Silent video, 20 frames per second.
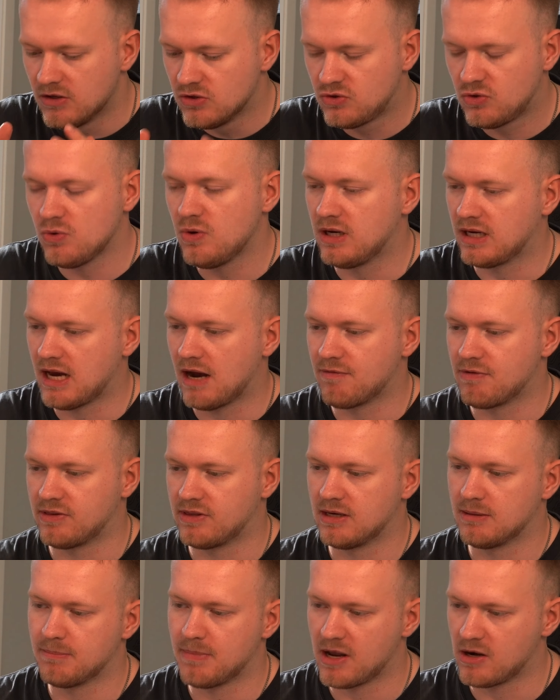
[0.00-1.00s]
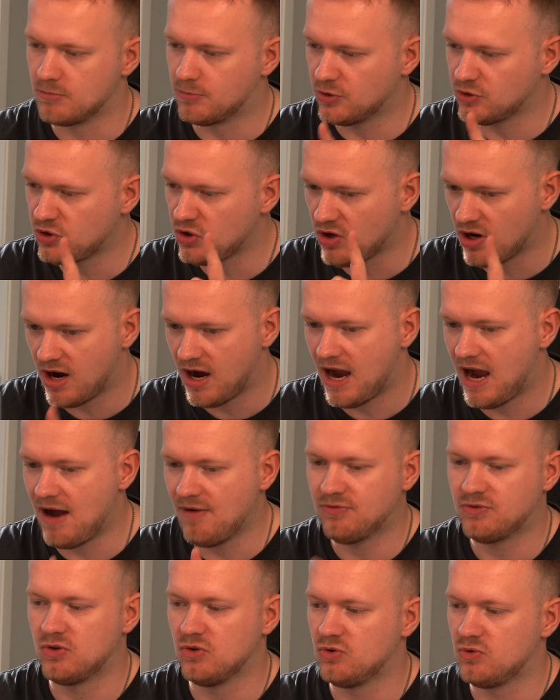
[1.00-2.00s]
doing everything better, but you
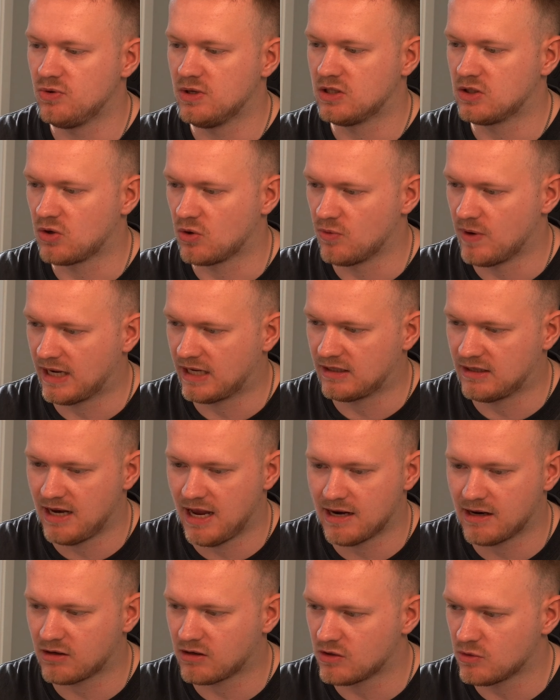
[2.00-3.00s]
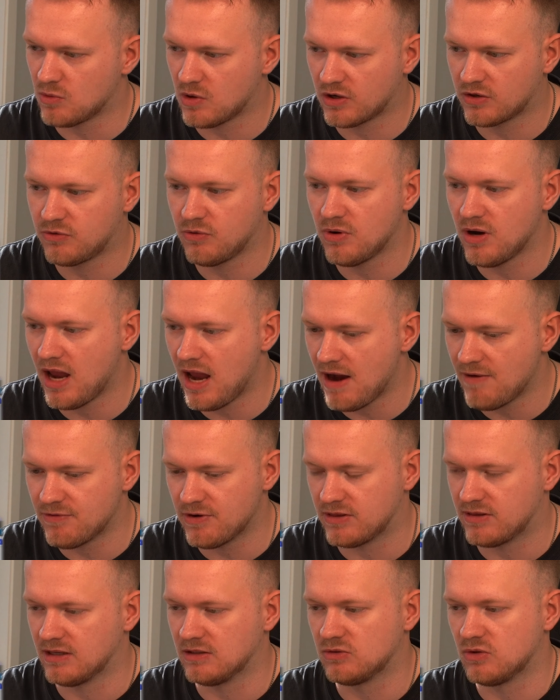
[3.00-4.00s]
have to do it correctly. And I'm gonna walk through everything